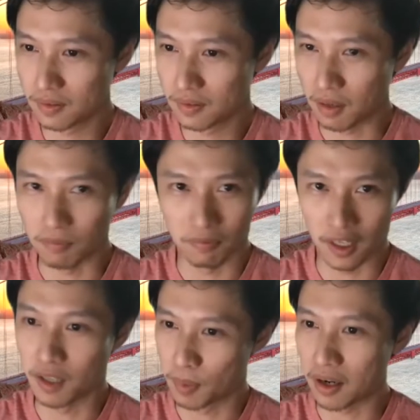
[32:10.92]
I'm very
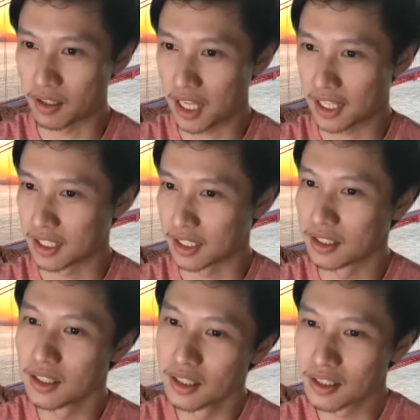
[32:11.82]
proud of that kid.
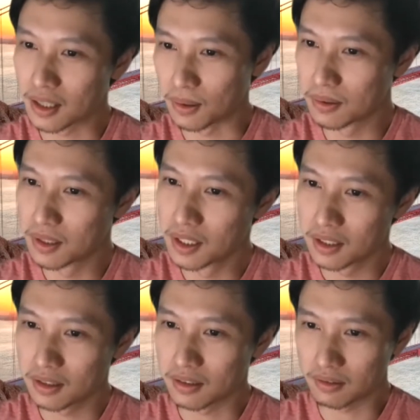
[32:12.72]
So
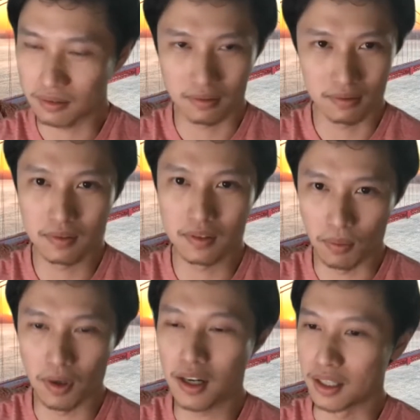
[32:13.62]
don't
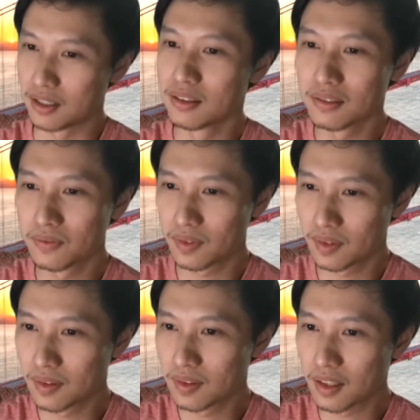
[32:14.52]
worry.
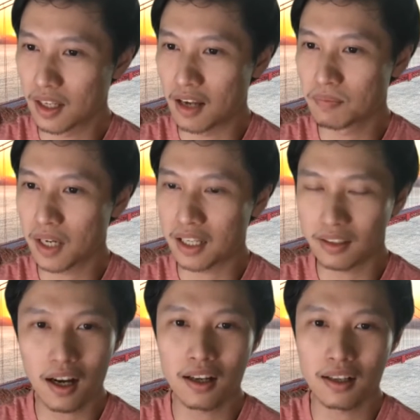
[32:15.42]
I
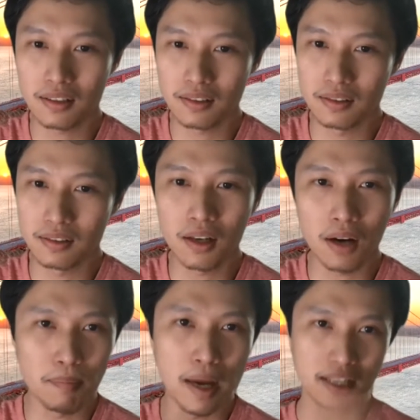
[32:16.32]
thought, I
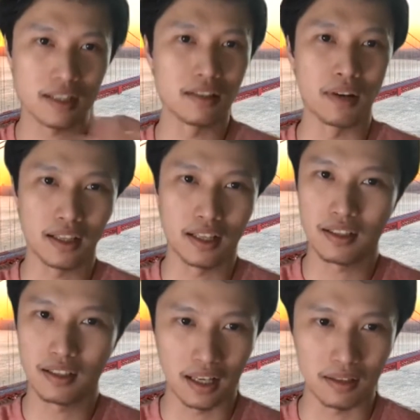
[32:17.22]
mentioned, right, there's
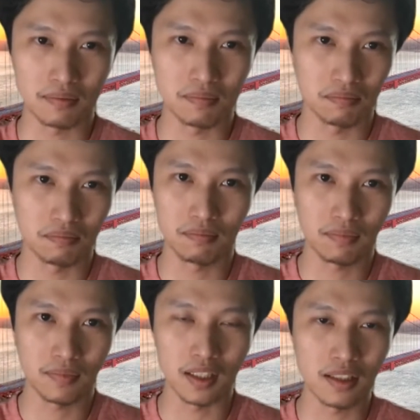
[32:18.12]
like
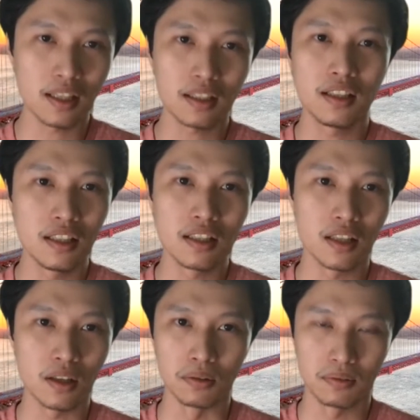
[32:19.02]
a 60 years
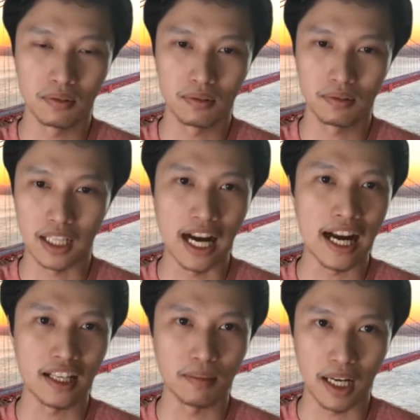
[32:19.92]
old guy
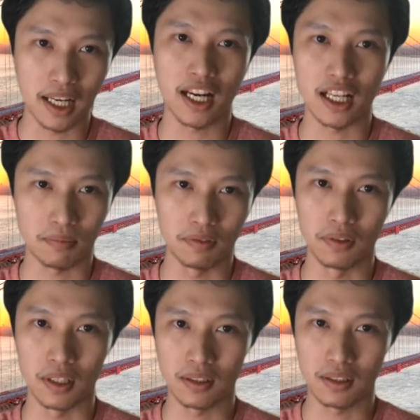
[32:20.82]
in my class before,
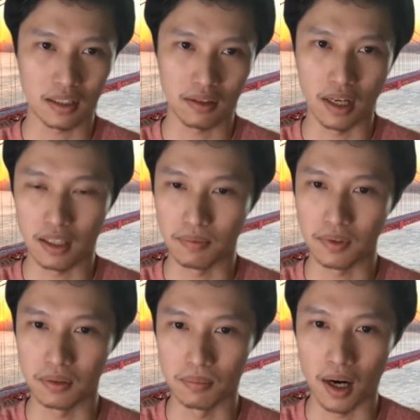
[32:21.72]
and I trained him
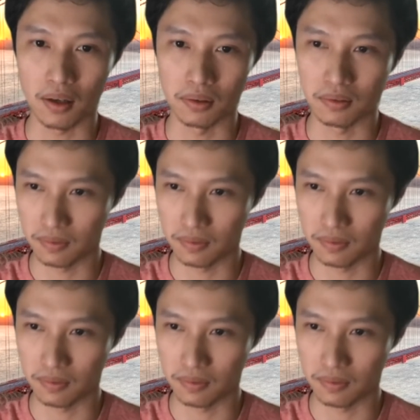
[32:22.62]
to model,